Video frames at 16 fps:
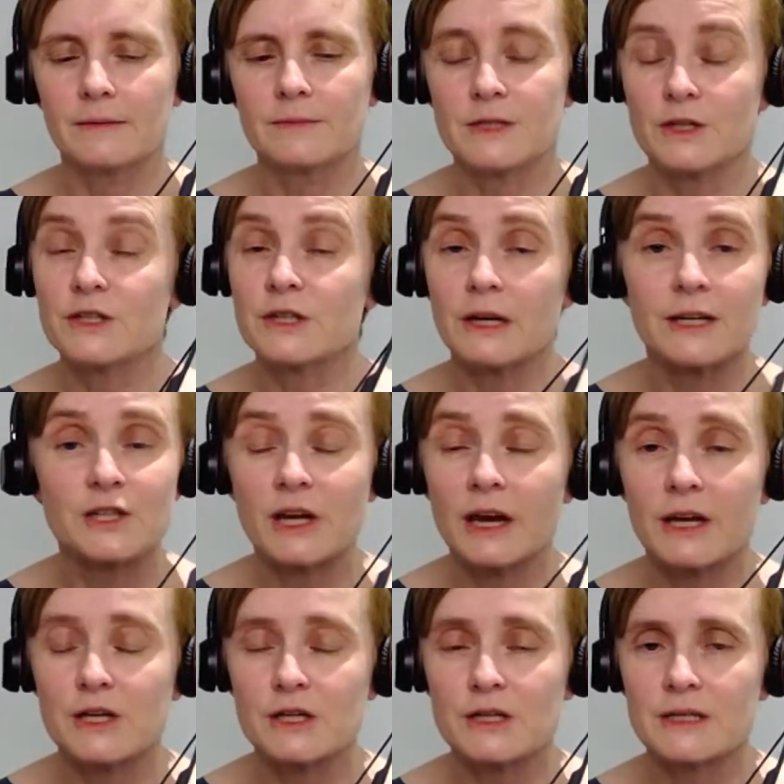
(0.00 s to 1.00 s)
digital
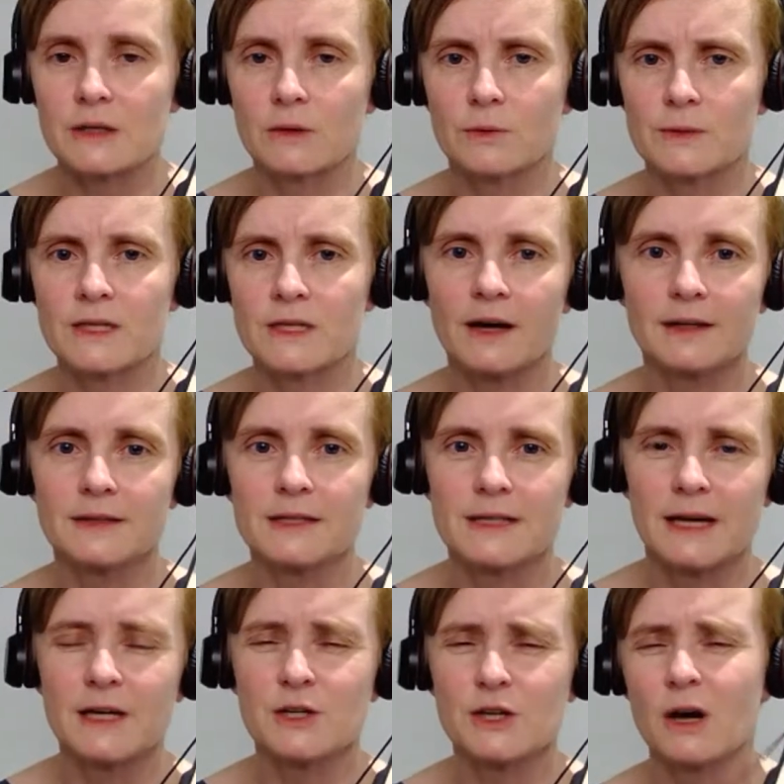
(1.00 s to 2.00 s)
education. So it was kind of the
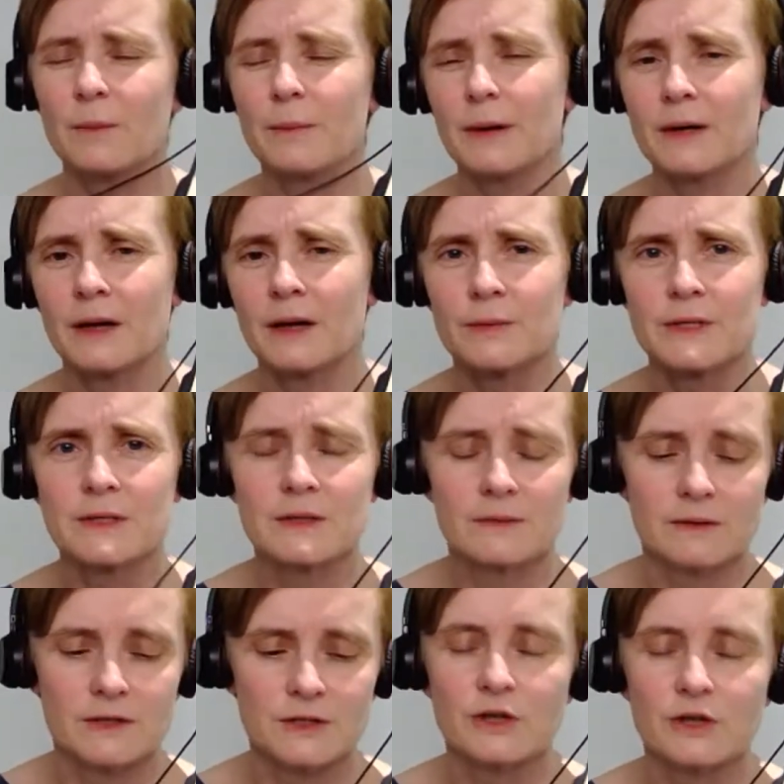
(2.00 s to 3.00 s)
day job, and I was
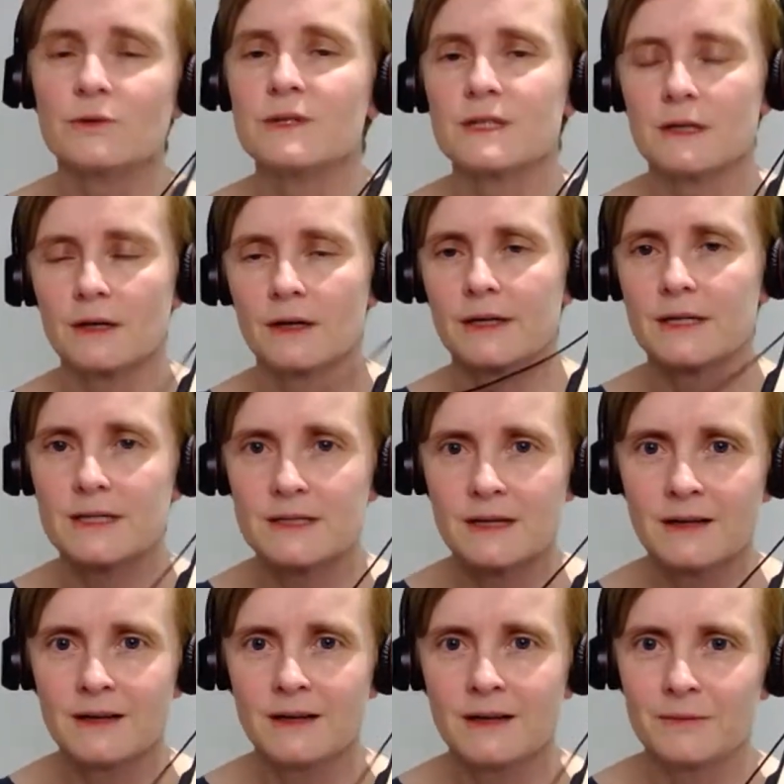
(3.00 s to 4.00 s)
a student at night,
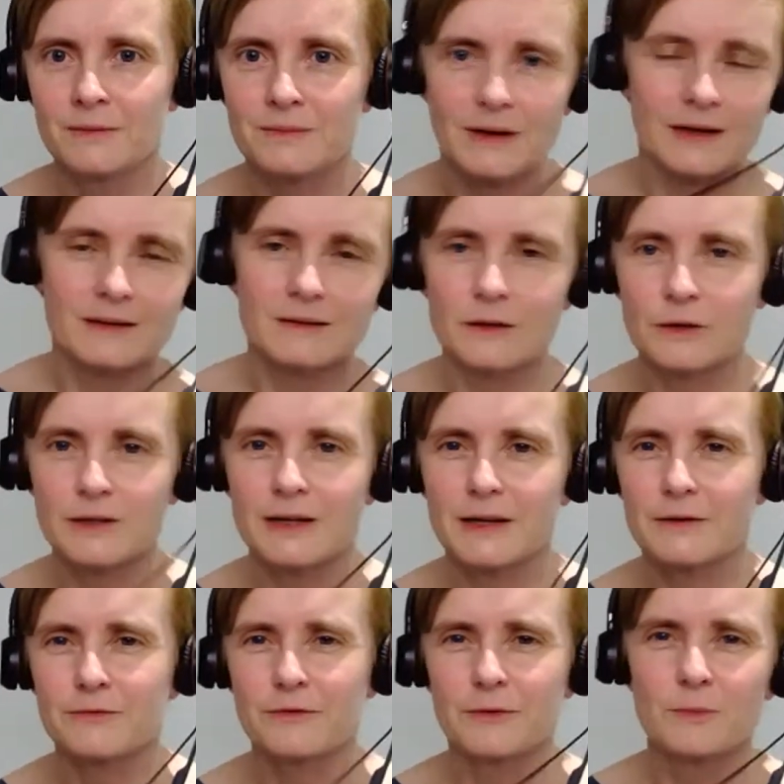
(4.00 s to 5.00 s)
like looking
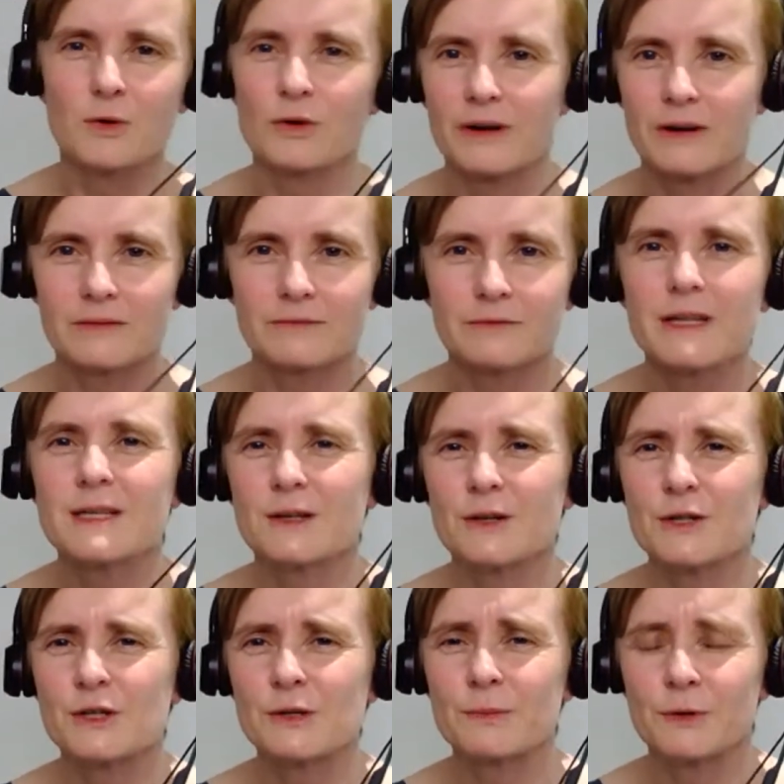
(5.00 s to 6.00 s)
at it from more a
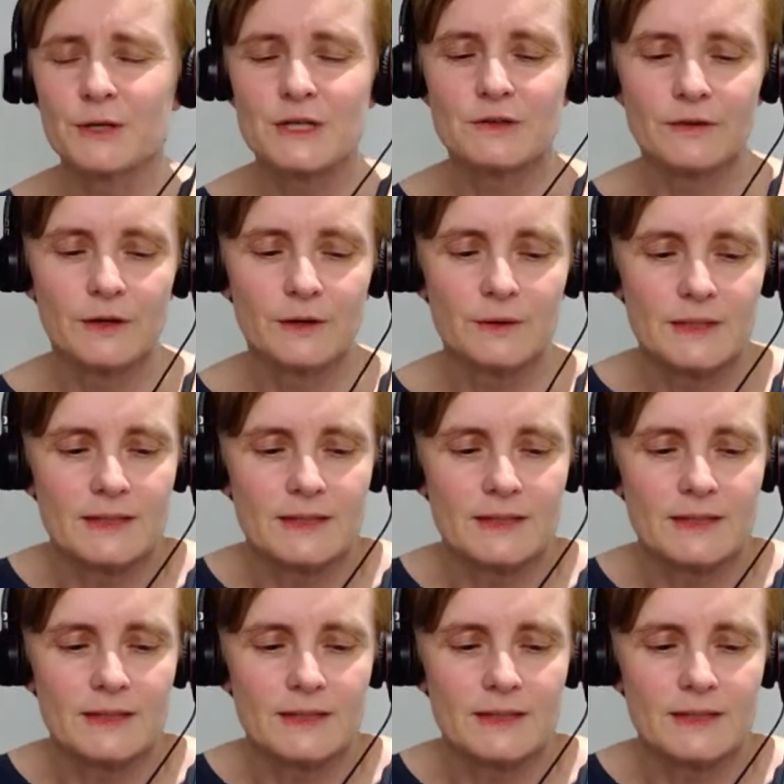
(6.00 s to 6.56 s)
researcher point of view.